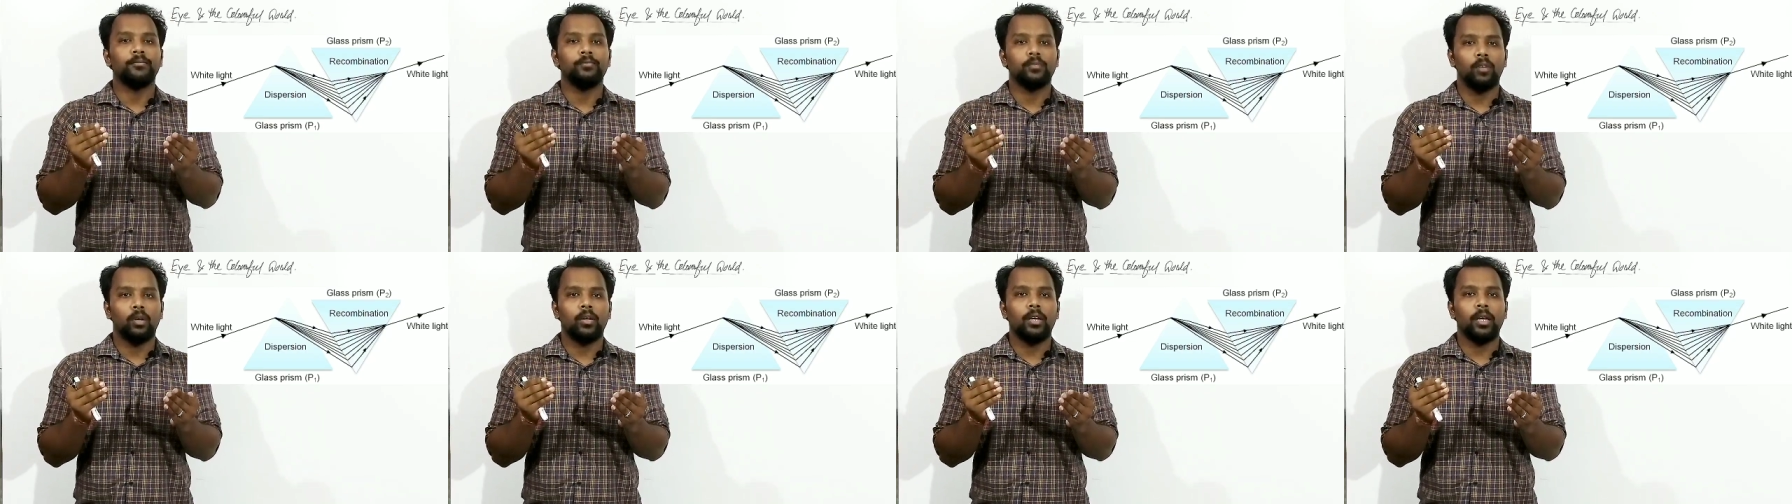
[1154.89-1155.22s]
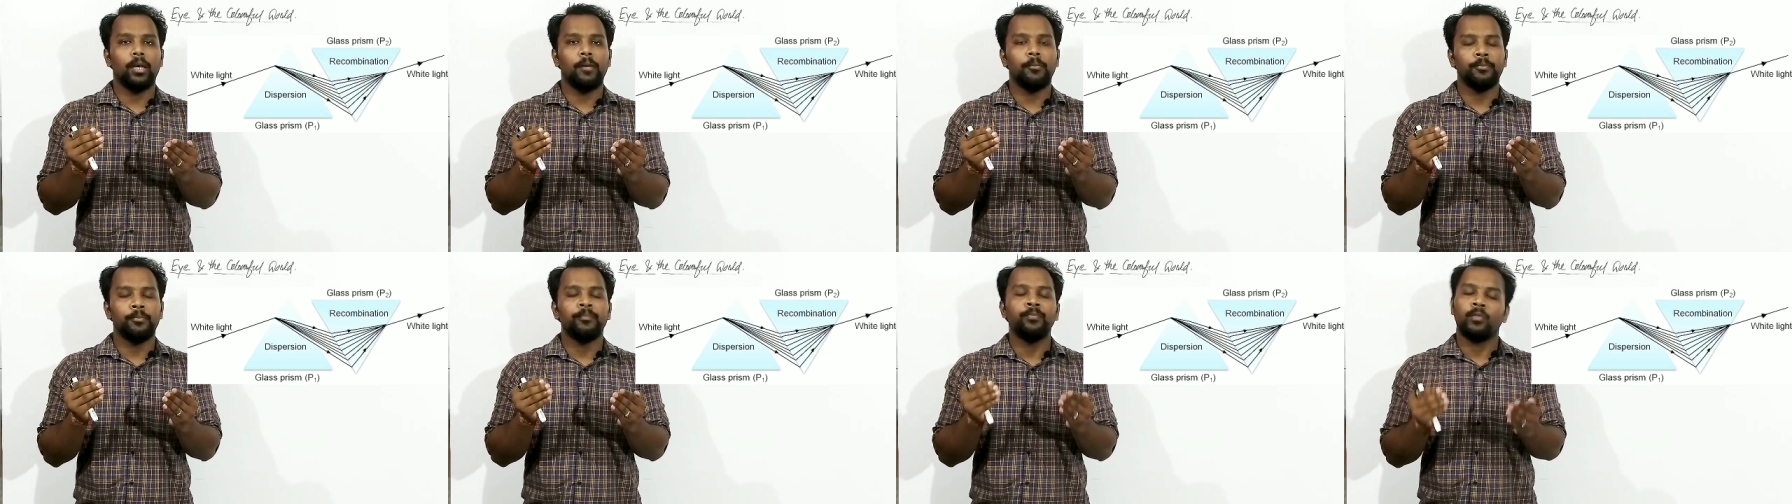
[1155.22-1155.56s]

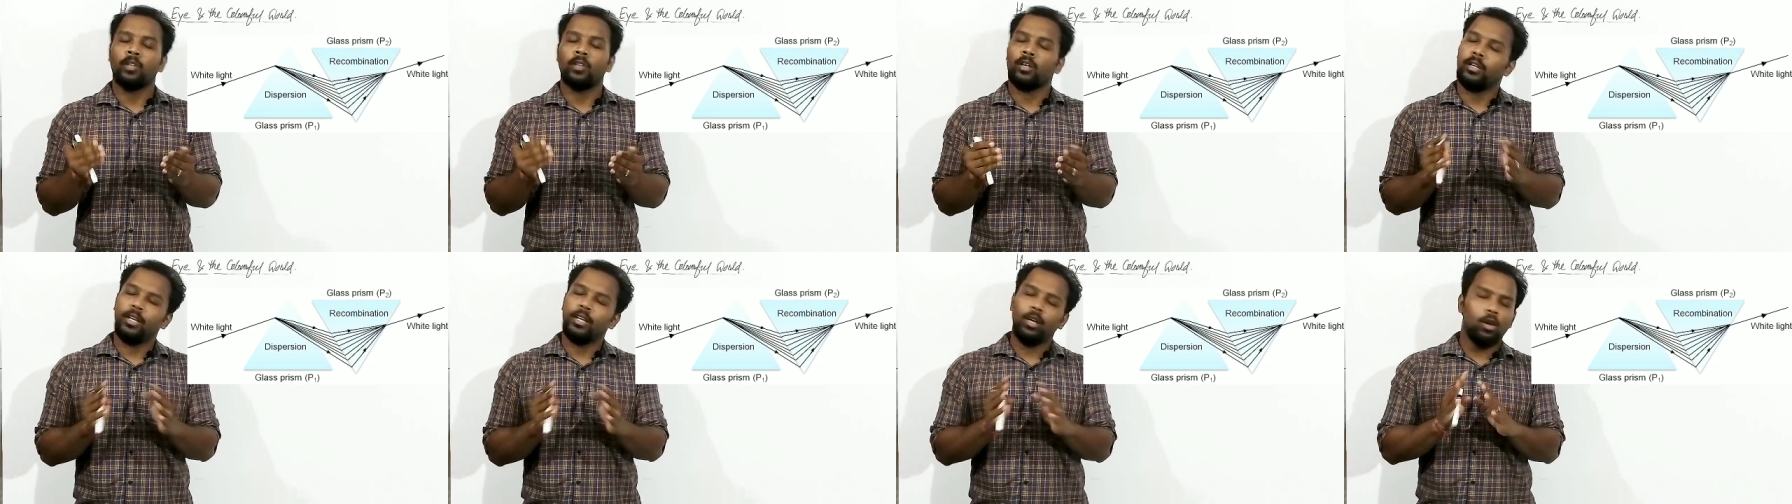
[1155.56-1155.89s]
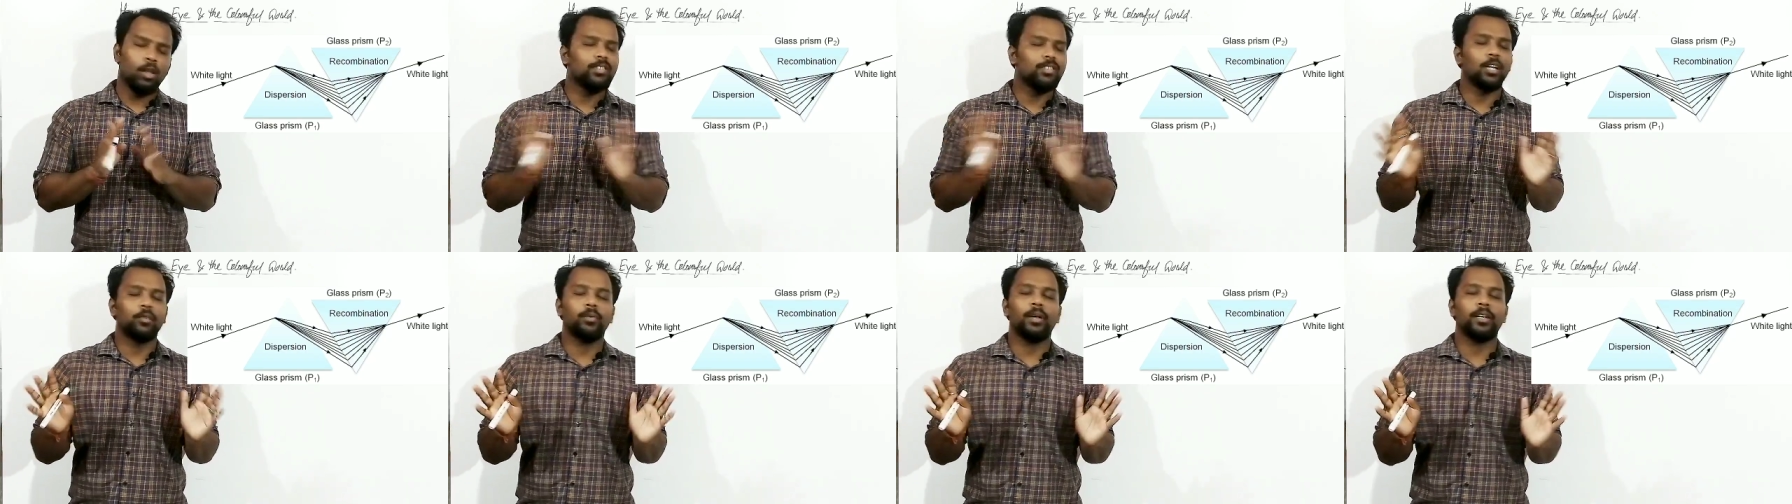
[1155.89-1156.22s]
Okay, they
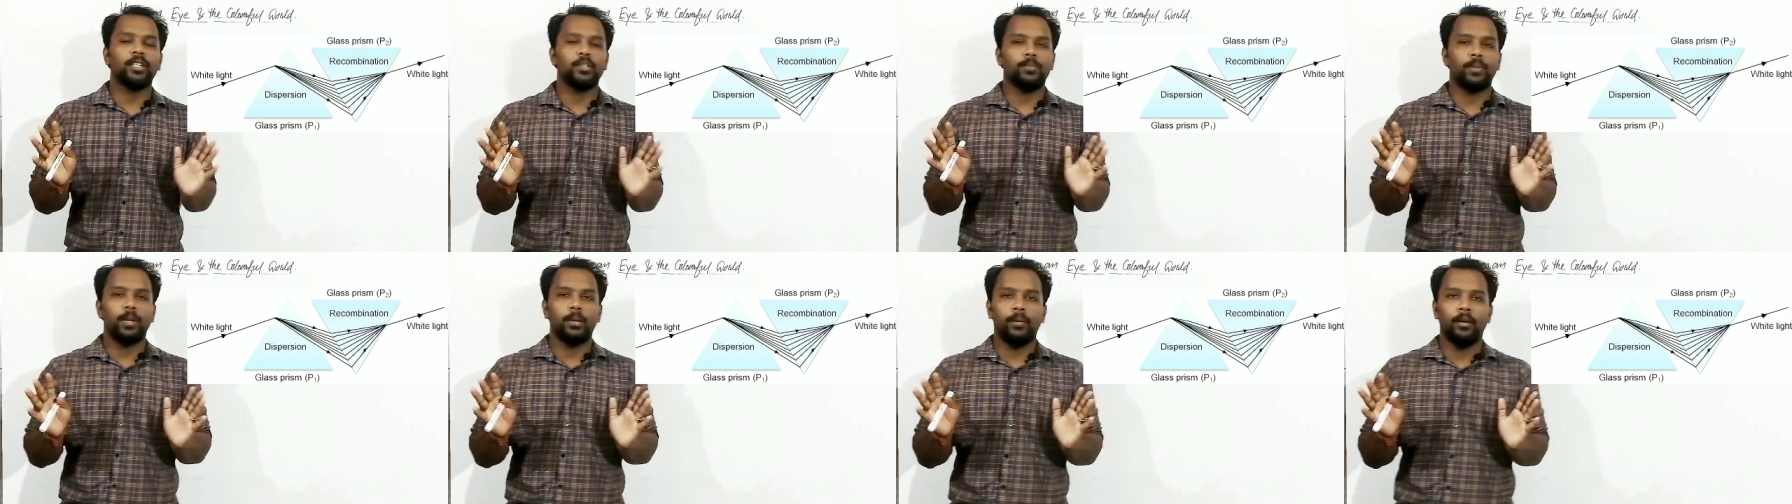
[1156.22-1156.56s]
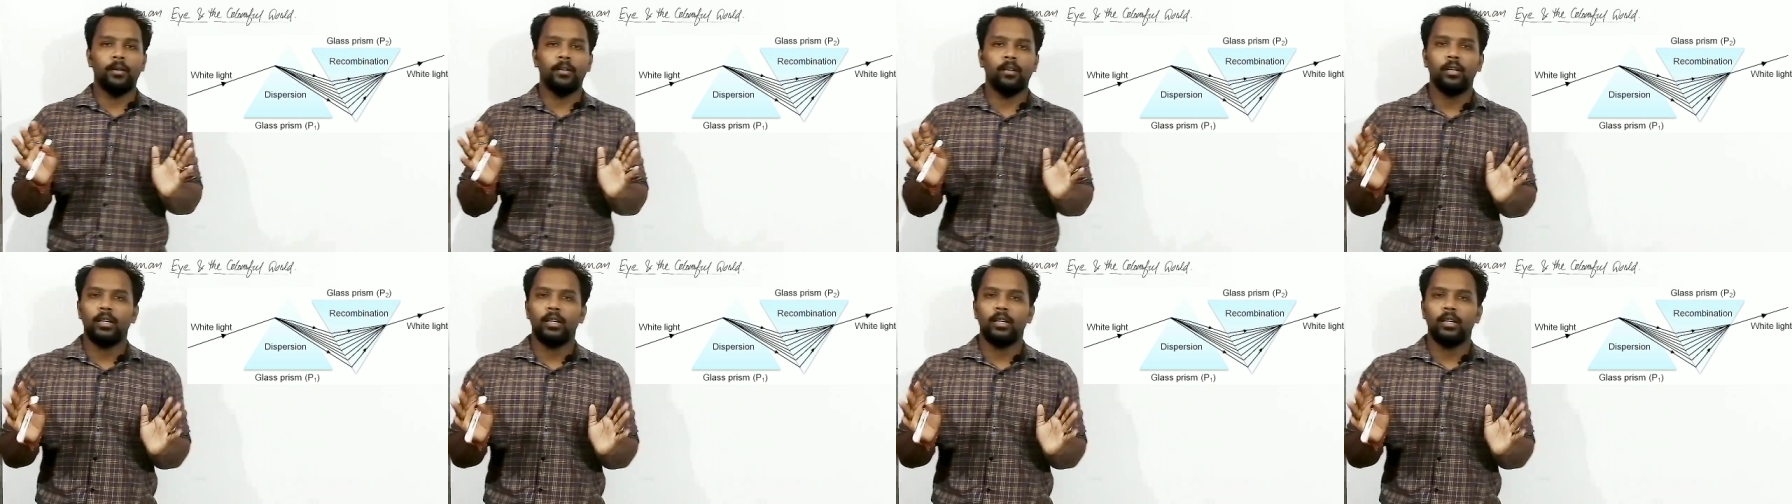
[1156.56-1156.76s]
always like to experiment.